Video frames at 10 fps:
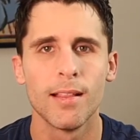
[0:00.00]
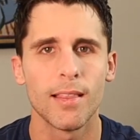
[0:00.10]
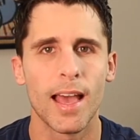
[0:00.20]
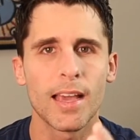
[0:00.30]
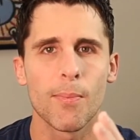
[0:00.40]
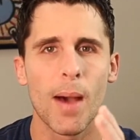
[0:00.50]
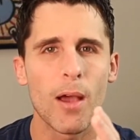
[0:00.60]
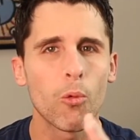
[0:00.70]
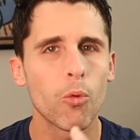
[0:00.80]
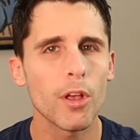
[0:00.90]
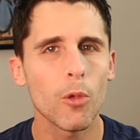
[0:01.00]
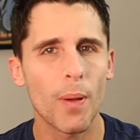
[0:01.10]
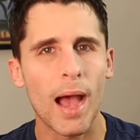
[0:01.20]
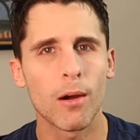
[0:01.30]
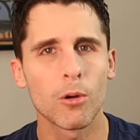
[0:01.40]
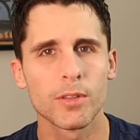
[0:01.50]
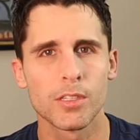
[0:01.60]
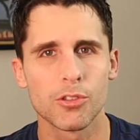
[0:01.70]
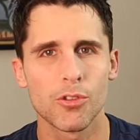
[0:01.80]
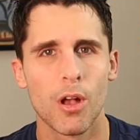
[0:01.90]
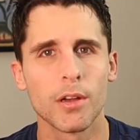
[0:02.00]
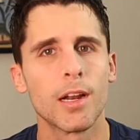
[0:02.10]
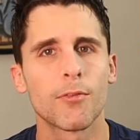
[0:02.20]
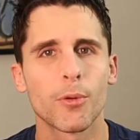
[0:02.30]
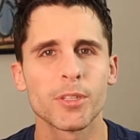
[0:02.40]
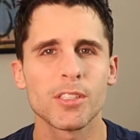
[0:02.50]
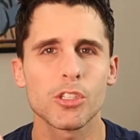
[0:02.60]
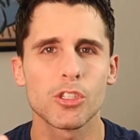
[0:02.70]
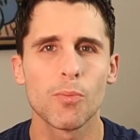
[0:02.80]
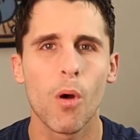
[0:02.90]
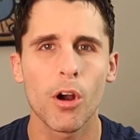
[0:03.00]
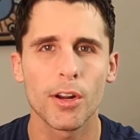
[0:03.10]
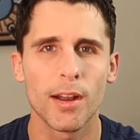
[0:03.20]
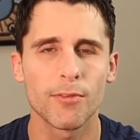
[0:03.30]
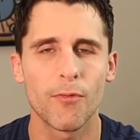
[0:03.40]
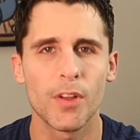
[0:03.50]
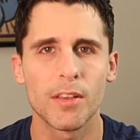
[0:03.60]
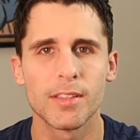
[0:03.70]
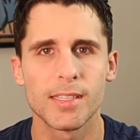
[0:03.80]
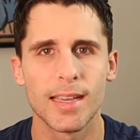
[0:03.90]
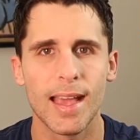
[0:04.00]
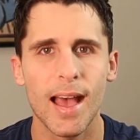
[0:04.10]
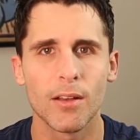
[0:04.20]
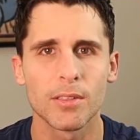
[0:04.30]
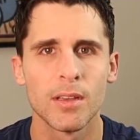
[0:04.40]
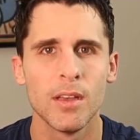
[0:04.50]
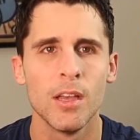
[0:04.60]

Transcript: Like my willpower wasn't strong enough or wasn't smart enough to figure this thing out.